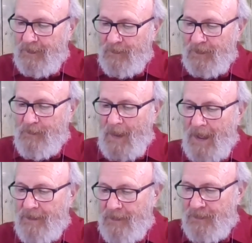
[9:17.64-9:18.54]

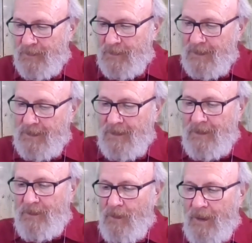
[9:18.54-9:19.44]
responders or
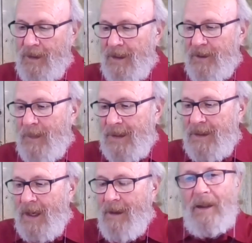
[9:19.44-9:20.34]
organized by
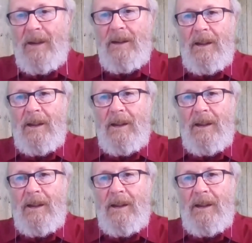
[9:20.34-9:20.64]
topic